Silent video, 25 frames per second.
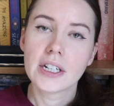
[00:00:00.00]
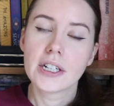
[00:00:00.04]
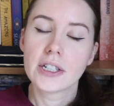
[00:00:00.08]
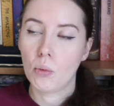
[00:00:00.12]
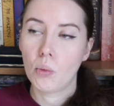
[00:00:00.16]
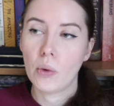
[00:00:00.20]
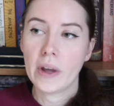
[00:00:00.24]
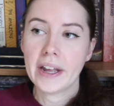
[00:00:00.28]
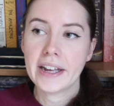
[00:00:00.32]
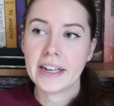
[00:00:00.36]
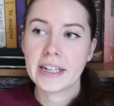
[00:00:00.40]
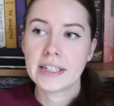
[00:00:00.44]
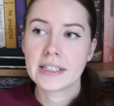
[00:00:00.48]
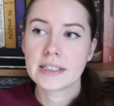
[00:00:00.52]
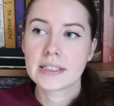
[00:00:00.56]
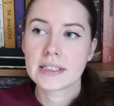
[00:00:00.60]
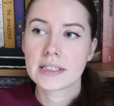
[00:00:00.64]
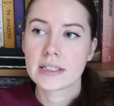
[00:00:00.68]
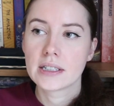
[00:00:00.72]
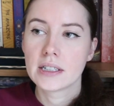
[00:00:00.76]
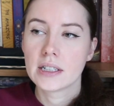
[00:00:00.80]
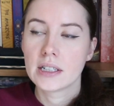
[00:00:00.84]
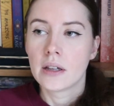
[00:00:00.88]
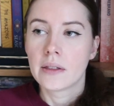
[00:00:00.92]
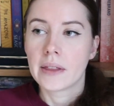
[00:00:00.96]

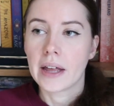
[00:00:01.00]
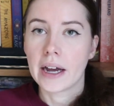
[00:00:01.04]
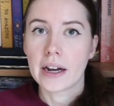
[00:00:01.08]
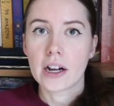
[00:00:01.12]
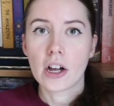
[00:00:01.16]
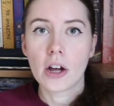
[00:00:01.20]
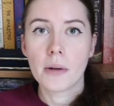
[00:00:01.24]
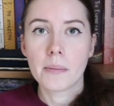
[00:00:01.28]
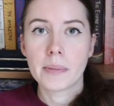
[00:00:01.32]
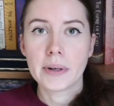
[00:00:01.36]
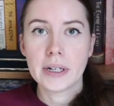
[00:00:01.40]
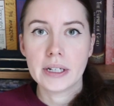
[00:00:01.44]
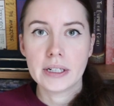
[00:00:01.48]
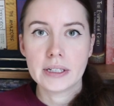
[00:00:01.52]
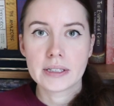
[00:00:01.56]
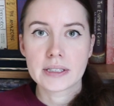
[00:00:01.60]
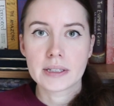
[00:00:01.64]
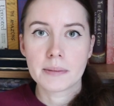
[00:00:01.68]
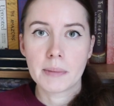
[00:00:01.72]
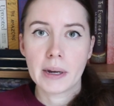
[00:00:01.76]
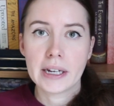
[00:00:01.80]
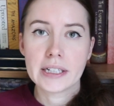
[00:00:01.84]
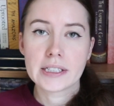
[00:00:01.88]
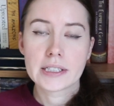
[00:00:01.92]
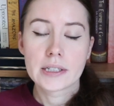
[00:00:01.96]
Ways that companies
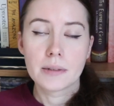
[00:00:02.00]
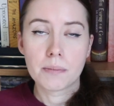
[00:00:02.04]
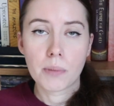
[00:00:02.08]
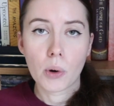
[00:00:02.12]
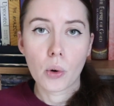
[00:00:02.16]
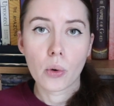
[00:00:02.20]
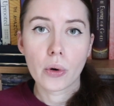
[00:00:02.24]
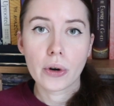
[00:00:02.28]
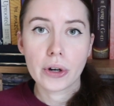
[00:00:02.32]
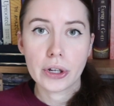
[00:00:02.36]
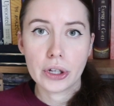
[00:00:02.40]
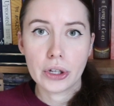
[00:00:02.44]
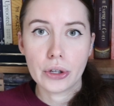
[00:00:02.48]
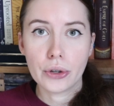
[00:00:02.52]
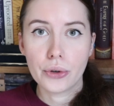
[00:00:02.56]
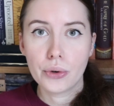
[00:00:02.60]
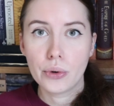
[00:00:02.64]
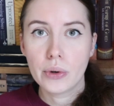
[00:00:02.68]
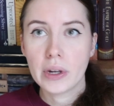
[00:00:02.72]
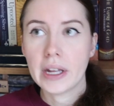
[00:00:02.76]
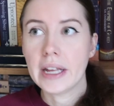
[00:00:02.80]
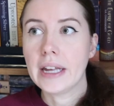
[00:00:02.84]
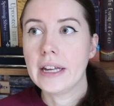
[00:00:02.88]
might support you